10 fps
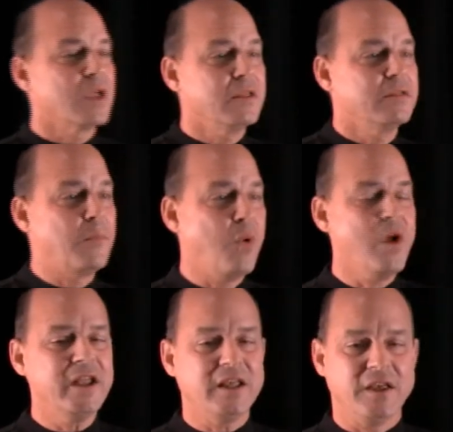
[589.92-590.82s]
the
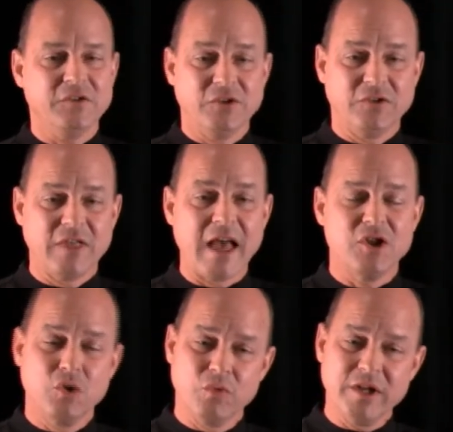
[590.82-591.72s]
point is
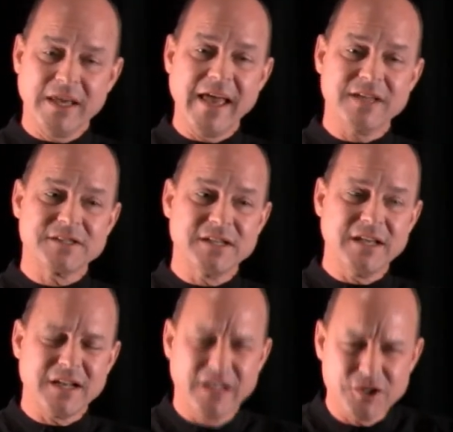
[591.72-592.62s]
that you really can't see
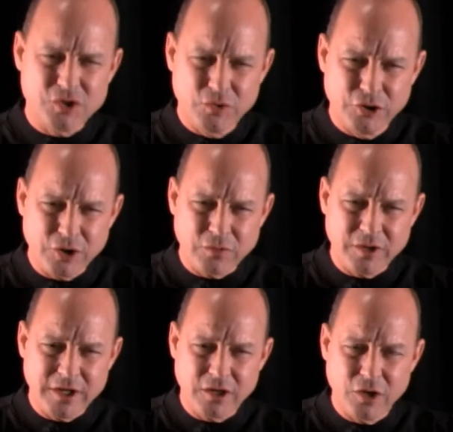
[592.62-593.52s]
it unless you look
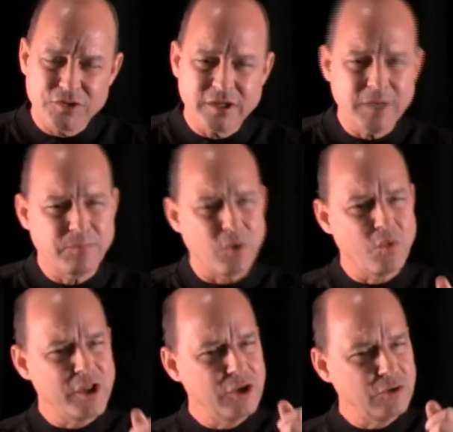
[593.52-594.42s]
really closely, but
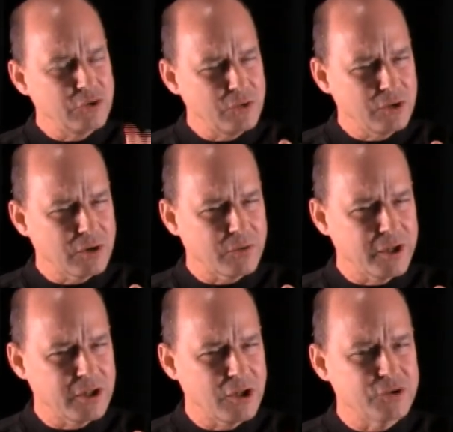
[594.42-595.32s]
when you do look
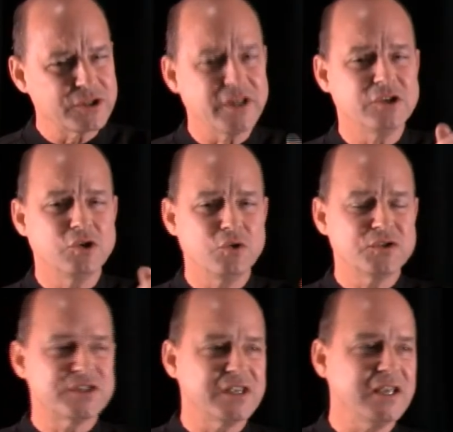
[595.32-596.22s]
really closely, you
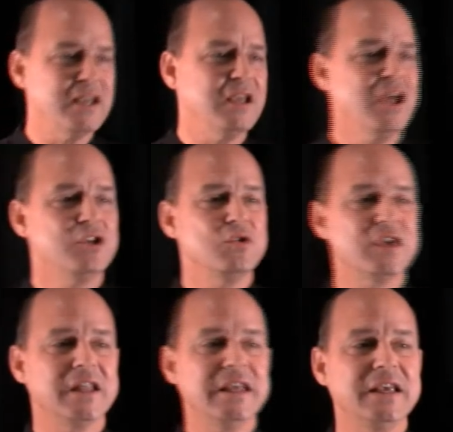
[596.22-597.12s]

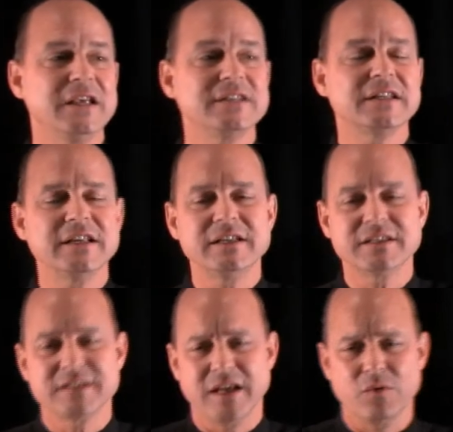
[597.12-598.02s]
can easily
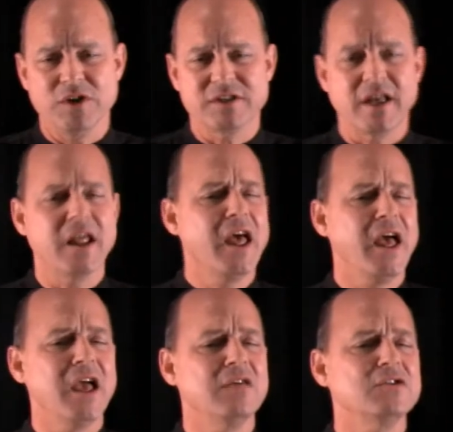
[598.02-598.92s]
distinguish that,
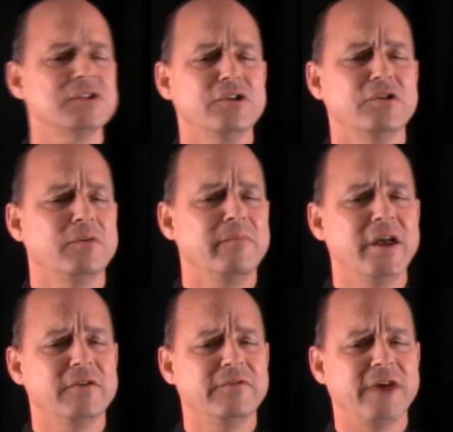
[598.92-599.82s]
hey, there's a little
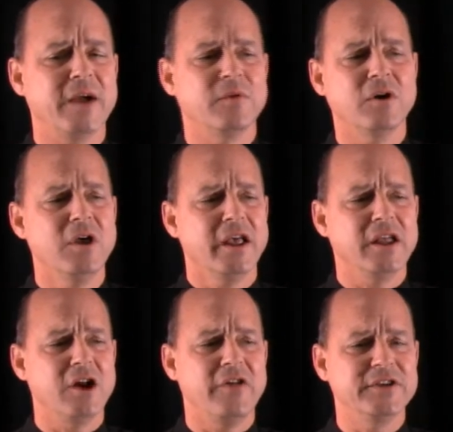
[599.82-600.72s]
metal fiber
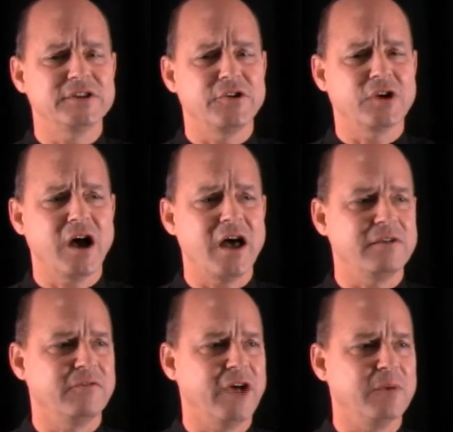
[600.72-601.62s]
in all these other
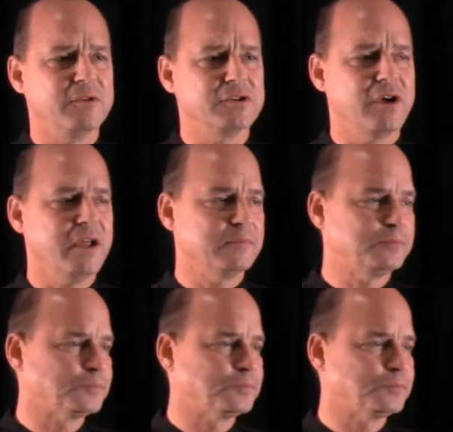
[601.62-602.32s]
cotton fibers, right?